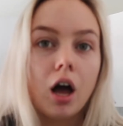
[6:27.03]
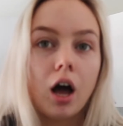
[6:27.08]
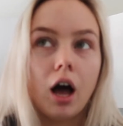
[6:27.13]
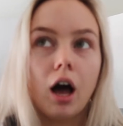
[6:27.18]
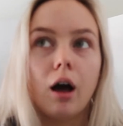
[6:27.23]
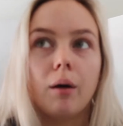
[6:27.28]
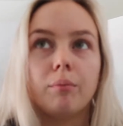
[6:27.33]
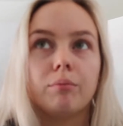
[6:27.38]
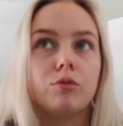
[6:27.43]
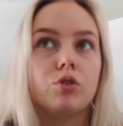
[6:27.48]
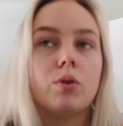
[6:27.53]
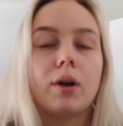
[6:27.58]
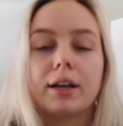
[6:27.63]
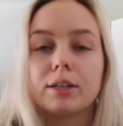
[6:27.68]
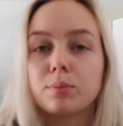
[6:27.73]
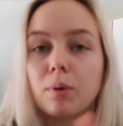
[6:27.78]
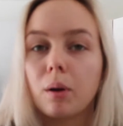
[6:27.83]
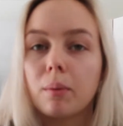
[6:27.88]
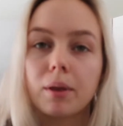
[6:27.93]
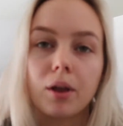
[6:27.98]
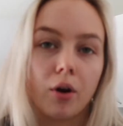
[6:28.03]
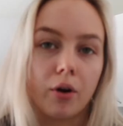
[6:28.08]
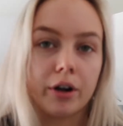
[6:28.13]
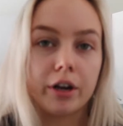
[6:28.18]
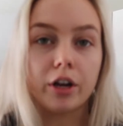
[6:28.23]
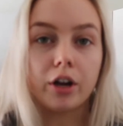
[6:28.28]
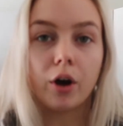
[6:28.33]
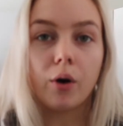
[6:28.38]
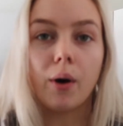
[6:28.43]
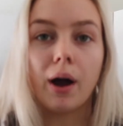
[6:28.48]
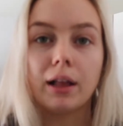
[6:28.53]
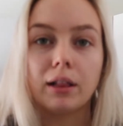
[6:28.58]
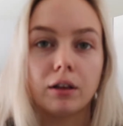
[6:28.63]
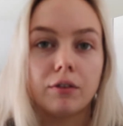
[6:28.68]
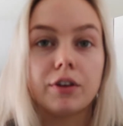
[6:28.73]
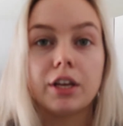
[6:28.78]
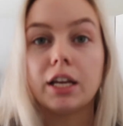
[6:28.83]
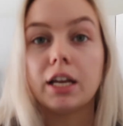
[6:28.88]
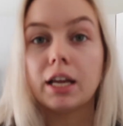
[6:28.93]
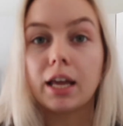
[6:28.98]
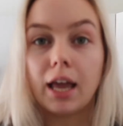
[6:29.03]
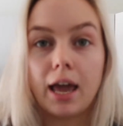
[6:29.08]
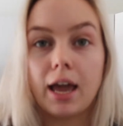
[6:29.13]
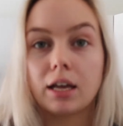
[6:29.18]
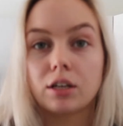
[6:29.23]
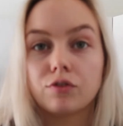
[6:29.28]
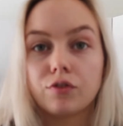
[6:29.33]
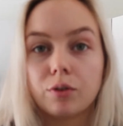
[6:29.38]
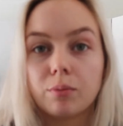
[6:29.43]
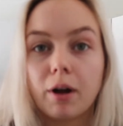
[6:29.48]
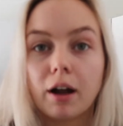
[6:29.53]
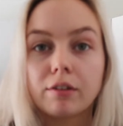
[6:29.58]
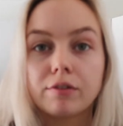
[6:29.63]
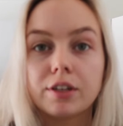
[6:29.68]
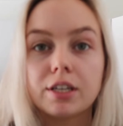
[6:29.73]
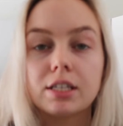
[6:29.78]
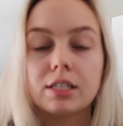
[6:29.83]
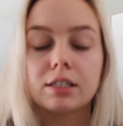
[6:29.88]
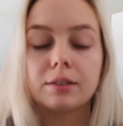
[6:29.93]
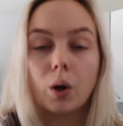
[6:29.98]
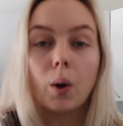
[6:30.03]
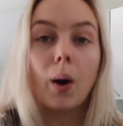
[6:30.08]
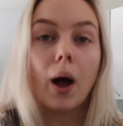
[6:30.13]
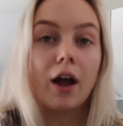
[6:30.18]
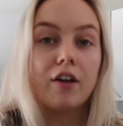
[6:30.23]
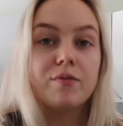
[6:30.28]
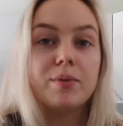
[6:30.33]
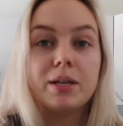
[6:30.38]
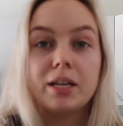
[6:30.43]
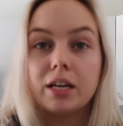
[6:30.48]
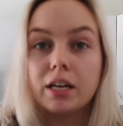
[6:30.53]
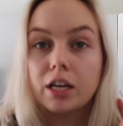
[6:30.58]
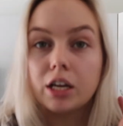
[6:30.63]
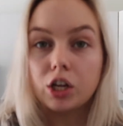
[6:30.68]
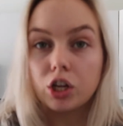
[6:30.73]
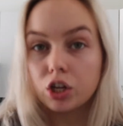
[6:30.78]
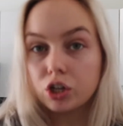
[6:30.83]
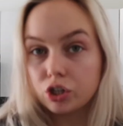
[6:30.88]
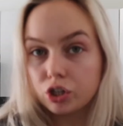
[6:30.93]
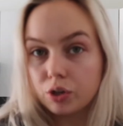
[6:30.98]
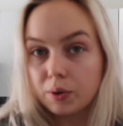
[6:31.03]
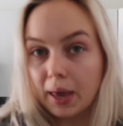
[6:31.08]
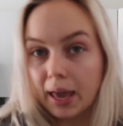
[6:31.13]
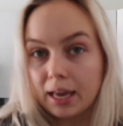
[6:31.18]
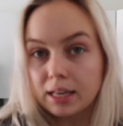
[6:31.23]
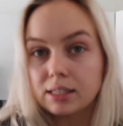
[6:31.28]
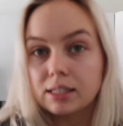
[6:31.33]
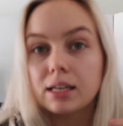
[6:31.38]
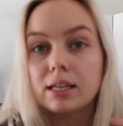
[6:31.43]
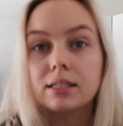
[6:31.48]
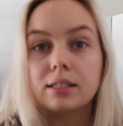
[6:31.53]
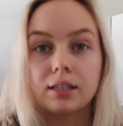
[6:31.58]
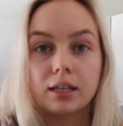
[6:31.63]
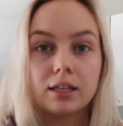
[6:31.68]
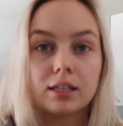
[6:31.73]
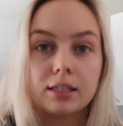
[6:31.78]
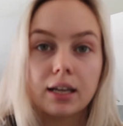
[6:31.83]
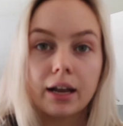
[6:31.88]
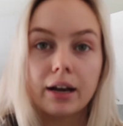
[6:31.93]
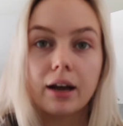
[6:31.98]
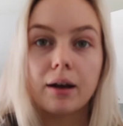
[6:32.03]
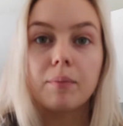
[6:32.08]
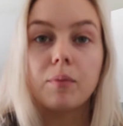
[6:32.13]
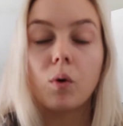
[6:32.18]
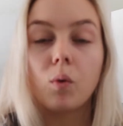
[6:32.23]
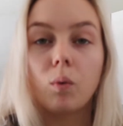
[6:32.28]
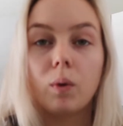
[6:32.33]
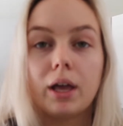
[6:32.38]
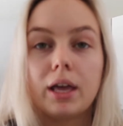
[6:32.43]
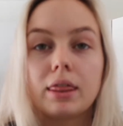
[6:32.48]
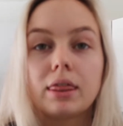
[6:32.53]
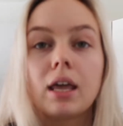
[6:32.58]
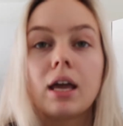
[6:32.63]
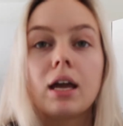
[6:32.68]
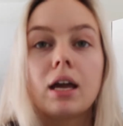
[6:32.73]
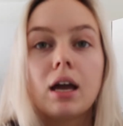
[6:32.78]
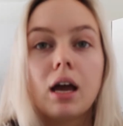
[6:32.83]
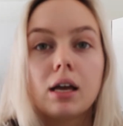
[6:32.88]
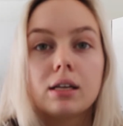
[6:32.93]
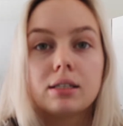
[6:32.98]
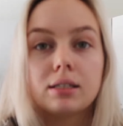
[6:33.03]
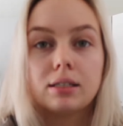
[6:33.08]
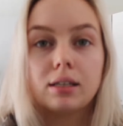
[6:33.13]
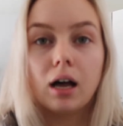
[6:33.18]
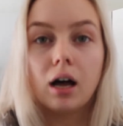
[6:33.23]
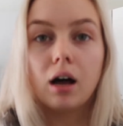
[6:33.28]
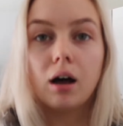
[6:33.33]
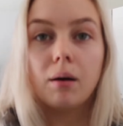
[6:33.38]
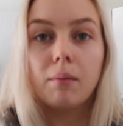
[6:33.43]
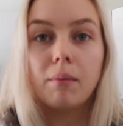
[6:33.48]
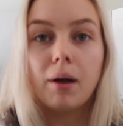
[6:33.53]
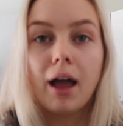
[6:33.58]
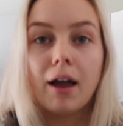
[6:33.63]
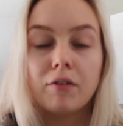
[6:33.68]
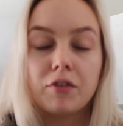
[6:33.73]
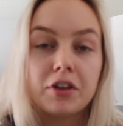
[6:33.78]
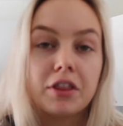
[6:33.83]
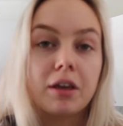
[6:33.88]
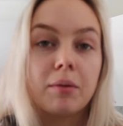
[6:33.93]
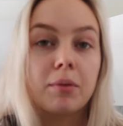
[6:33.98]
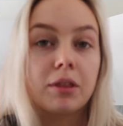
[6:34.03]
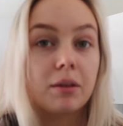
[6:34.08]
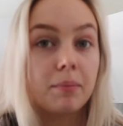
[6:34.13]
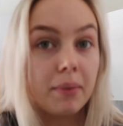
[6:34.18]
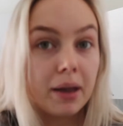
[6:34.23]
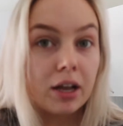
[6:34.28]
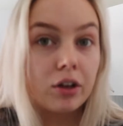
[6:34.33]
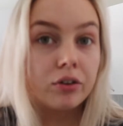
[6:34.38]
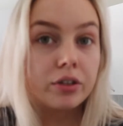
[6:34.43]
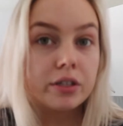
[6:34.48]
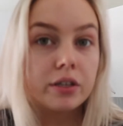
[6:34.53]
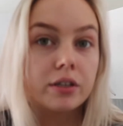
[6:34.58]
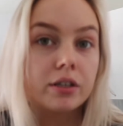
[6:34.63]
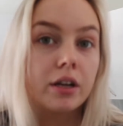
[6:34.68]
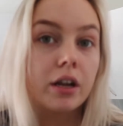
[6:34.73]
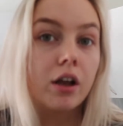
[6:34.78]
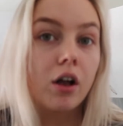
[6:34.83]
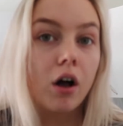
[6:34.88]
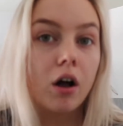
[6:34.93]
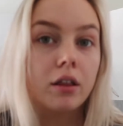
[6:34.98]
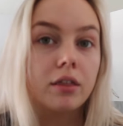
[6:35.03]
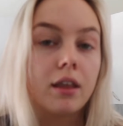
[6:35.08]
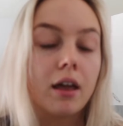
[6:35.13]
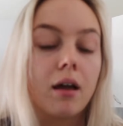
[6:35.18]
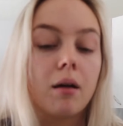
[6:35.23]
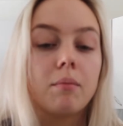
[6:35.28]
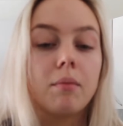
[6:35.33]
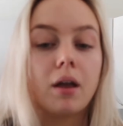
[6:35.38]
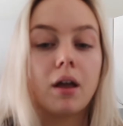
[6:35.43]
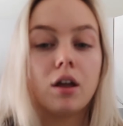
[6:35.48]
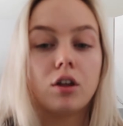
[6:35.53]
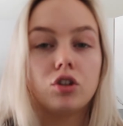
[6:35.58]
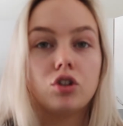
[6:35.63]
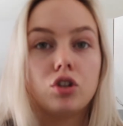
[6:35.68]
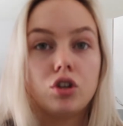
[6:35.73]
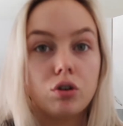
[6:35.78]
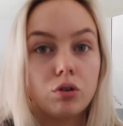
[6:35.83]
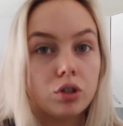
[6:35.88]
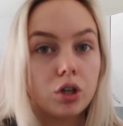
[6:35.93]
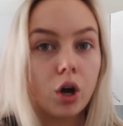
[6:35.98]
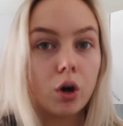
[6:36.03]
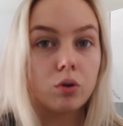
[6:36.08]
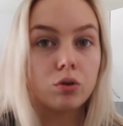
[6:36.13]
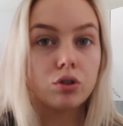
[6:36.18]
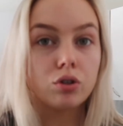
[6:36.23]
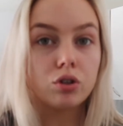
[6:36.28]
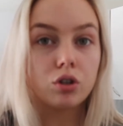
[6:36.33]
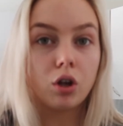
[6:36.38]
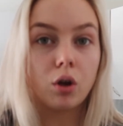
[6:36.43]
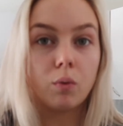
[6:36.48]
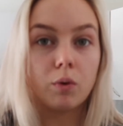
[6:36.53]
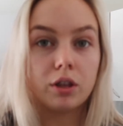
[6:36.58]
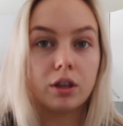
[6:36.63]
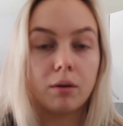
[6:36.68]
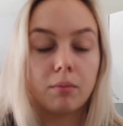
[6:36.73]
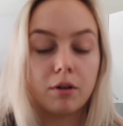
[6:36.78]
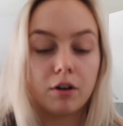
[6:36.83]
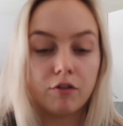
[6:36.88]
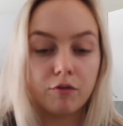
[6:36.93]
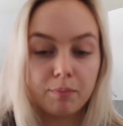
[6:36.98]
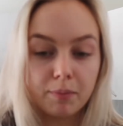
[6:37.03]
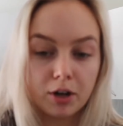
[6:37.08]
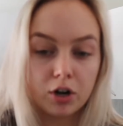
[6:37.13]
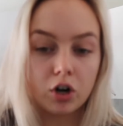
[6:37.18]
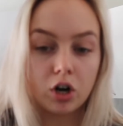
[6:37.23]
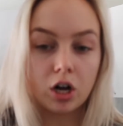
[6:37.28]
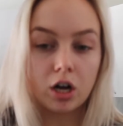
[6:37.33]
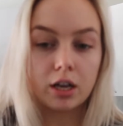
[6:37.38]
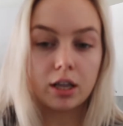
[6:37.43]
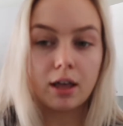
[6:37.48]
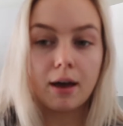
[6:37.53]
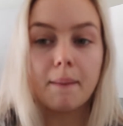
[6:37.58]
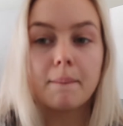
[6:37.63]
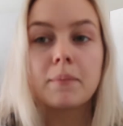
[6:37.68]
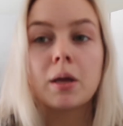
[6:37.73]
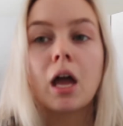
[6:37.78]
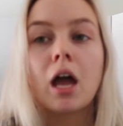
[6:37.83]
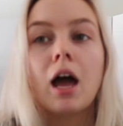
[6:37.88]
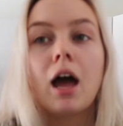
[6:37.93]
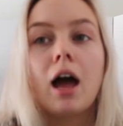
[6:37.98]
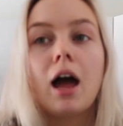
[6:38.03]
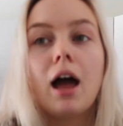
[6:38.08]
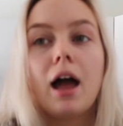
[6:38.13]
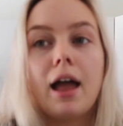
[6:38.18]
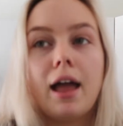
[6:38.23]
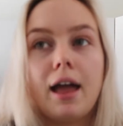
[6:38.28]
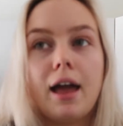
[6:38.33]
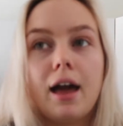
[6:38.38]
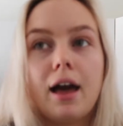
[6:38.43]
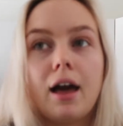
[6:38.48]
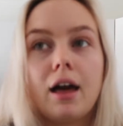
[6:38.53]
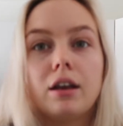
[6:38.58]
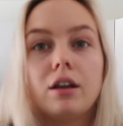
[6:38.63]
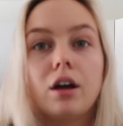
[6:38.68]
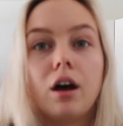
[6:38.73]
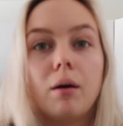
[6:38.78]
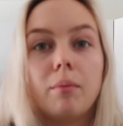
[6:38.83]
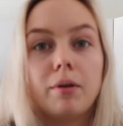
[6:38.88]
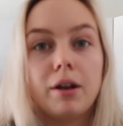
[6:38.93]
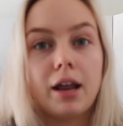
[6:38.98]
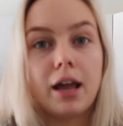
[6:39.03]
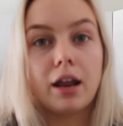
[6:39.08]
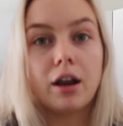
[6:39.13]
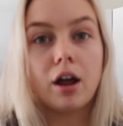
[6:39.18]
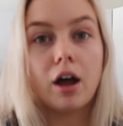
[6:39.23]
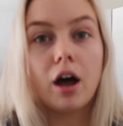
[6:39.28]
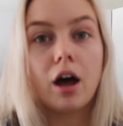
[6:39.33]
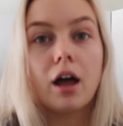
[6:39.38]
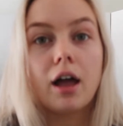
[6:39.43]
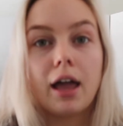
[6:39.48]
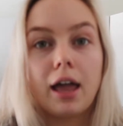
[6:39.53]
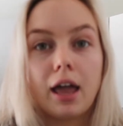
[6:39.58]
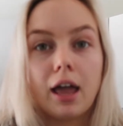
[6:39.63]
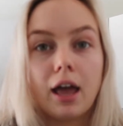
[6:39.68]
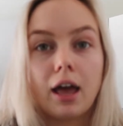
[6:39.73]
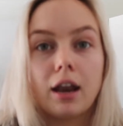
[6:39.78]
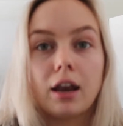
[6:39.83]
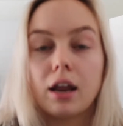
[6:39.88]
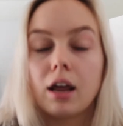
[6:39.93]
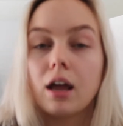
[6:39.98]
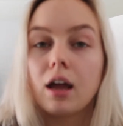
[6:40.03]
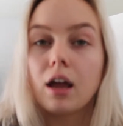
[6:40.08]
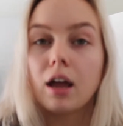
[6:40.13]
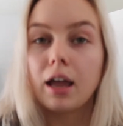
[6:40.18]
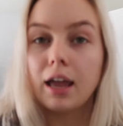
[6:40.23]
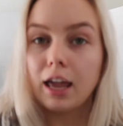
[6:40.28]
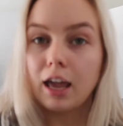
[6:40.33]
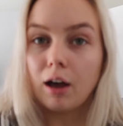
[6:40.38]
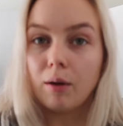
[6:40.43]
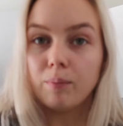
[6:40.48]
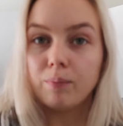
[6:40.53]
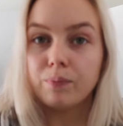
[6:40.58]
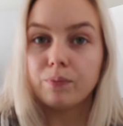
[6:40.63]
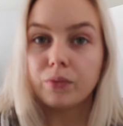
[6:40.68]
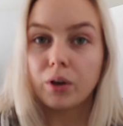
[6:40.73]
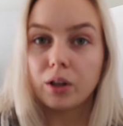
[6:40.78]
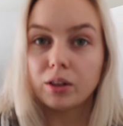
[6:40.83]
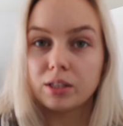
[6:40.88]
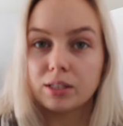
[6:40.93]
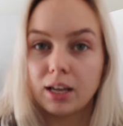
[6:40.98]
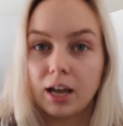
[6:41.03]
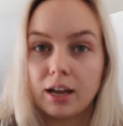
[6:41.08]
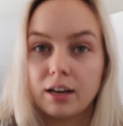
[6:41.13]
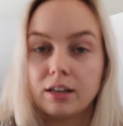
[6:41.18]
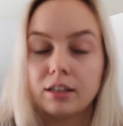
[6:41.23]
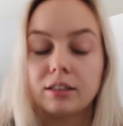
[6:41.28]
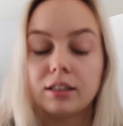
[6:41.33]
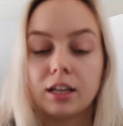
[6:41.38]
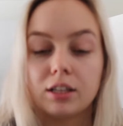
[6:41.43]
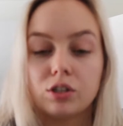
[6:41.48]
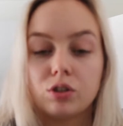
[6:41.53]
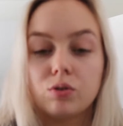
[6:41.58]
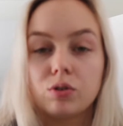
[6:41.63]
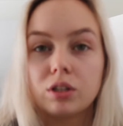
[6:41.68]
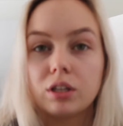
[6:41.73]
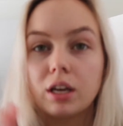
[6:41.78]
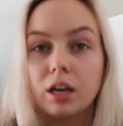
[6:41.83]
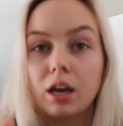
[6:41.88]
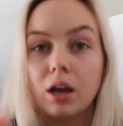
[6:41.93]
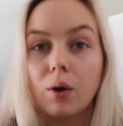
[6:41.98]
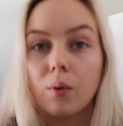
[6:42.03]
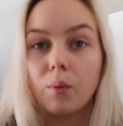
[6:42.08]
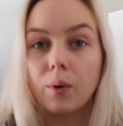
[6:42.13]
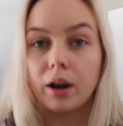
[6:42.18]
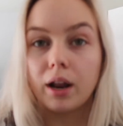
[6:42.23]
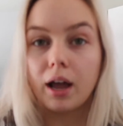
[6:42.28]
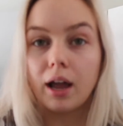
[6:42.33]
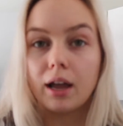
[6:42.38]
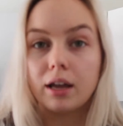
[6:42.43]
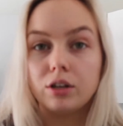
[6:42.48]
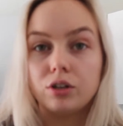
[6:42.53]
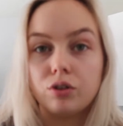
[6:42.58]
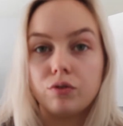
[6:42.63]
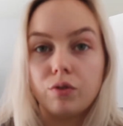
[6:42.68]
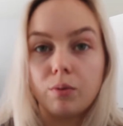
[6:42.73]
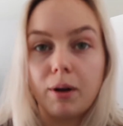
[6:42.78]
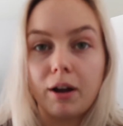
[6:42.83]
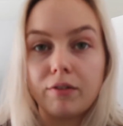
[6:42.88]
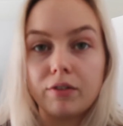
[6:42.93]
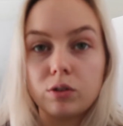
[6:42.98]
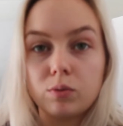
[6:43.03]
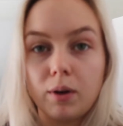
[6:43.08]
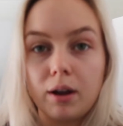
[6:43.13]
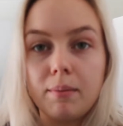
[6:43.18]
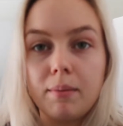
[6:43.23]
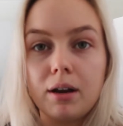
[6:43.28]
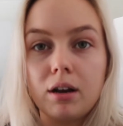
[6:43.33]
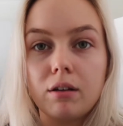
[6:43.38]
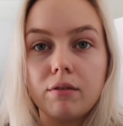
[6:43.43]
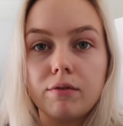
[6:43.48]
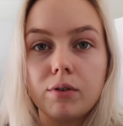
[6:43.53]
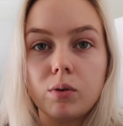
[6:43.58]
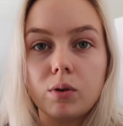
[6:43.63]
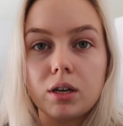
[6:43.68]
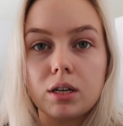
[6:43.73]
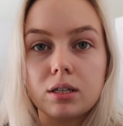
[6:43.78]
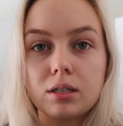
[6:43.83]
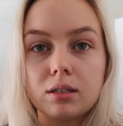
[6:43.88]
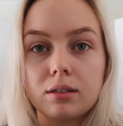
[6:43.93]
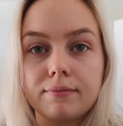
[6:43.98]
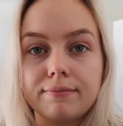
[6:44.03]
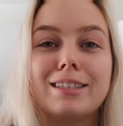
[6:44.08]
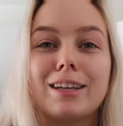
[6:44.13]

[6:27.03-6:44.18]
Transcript: Um, you guys probably already know I love eating eggs for breakfast. So I've been eating two eggs sunny side up with some everything but the bagel seasoning on them, two toast with a bit of butter on them, and a banana and ham on the side. That's usually what I do for breakfast. Why am I not focused?